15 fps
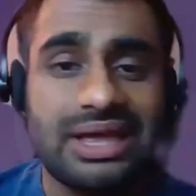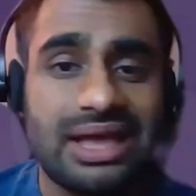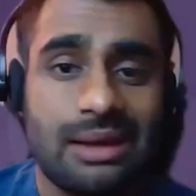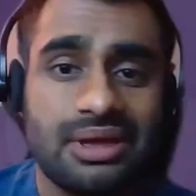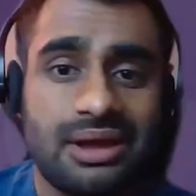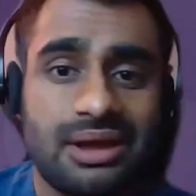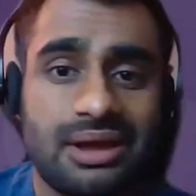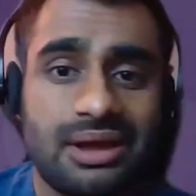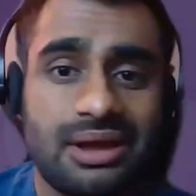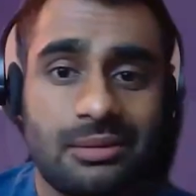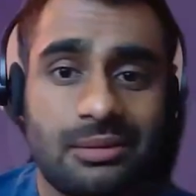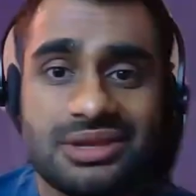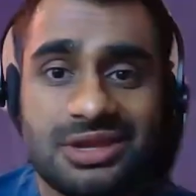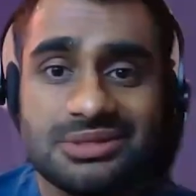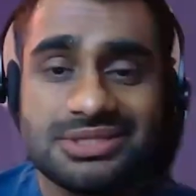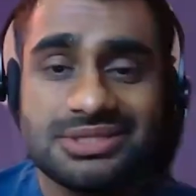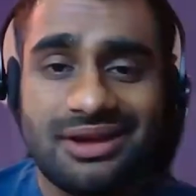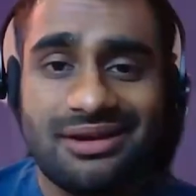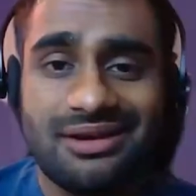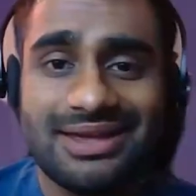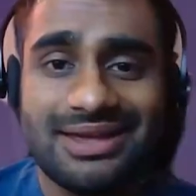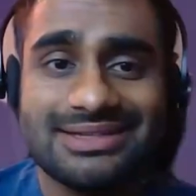up with a new
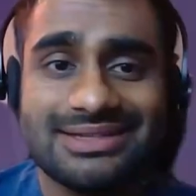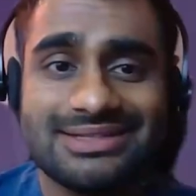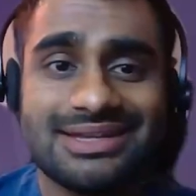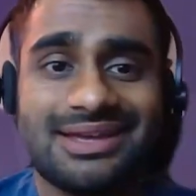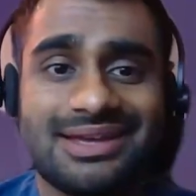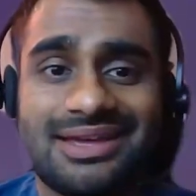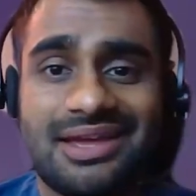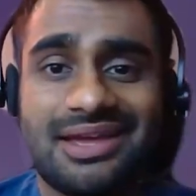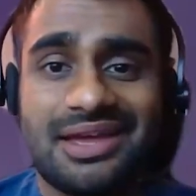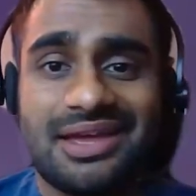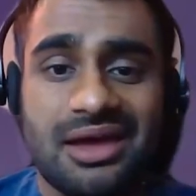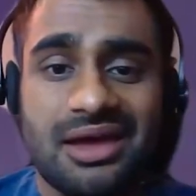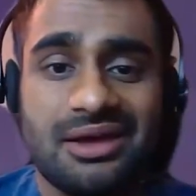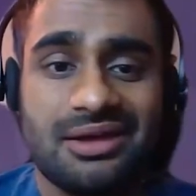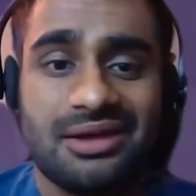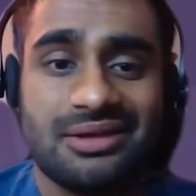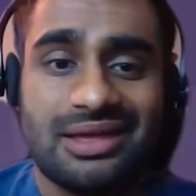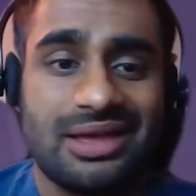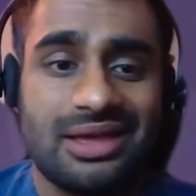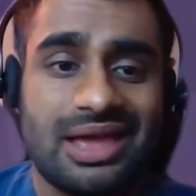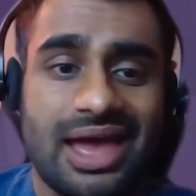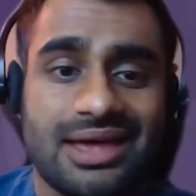site,
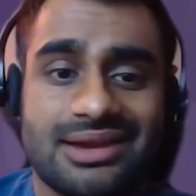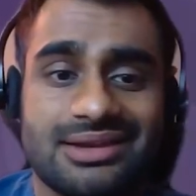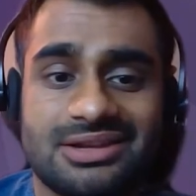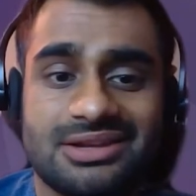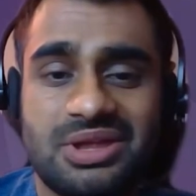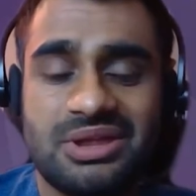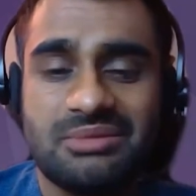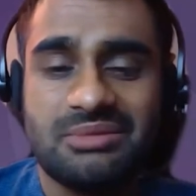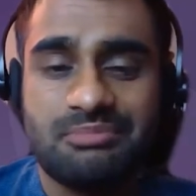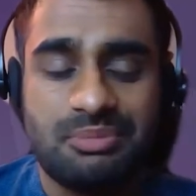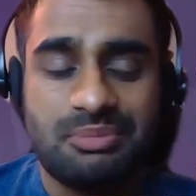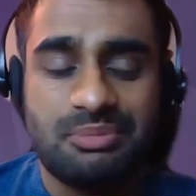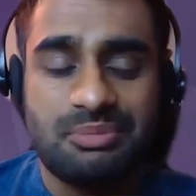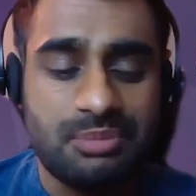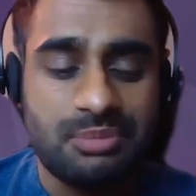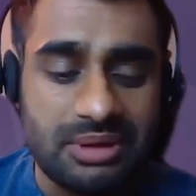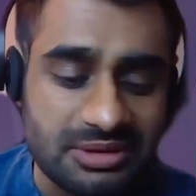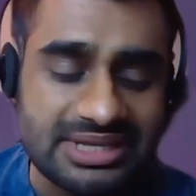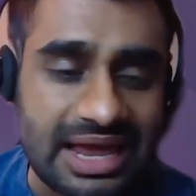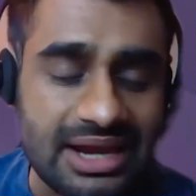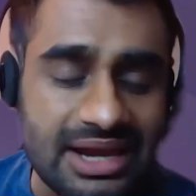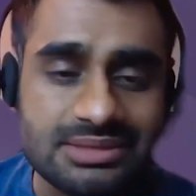and tell
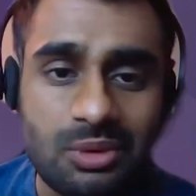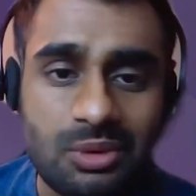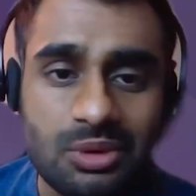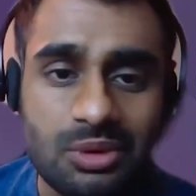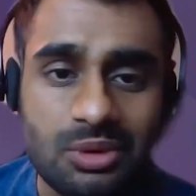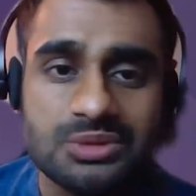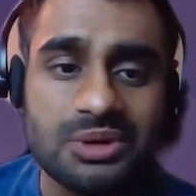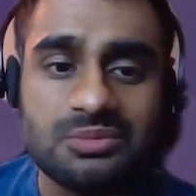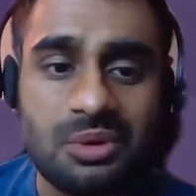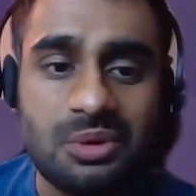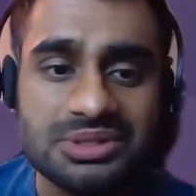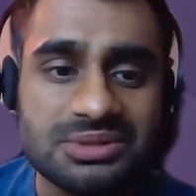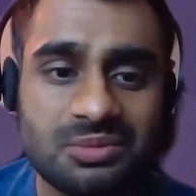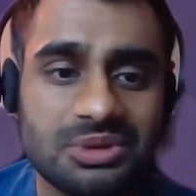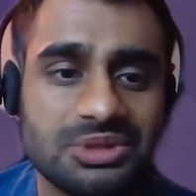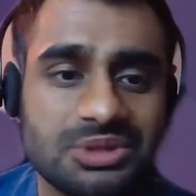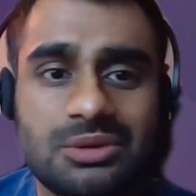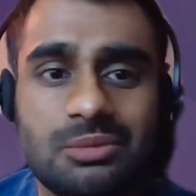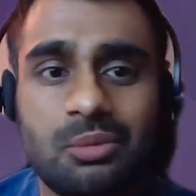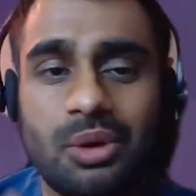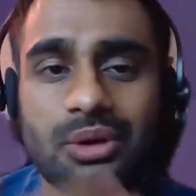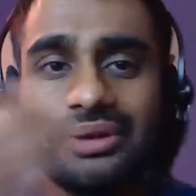us what what what's what do you
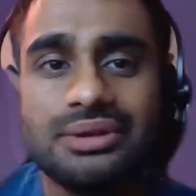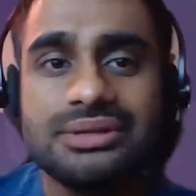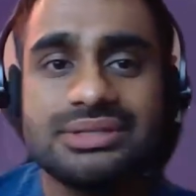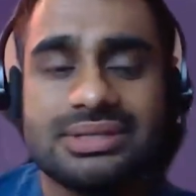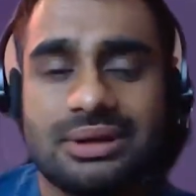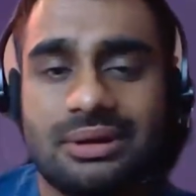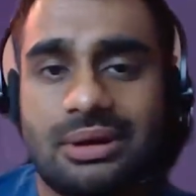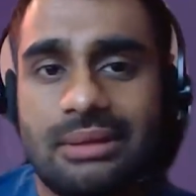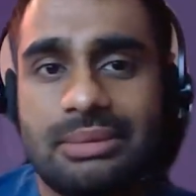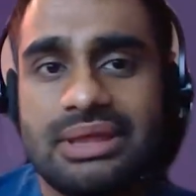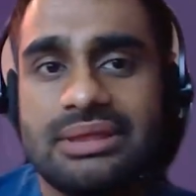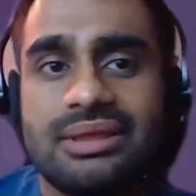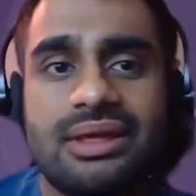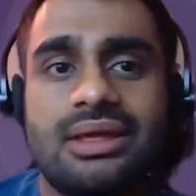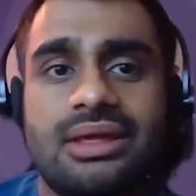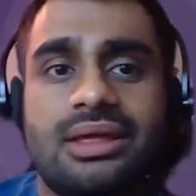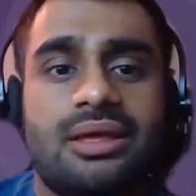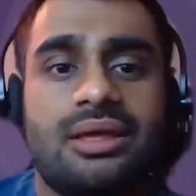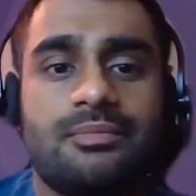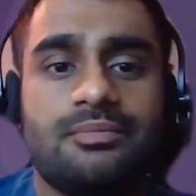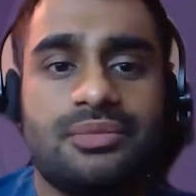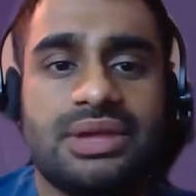want? I mean,
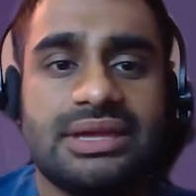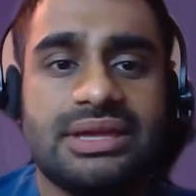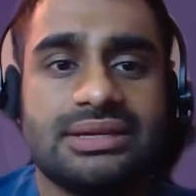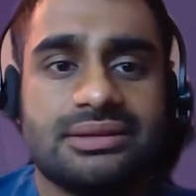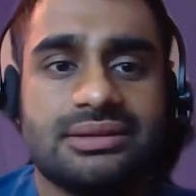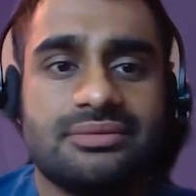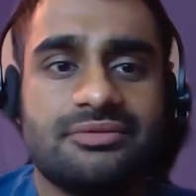it, it,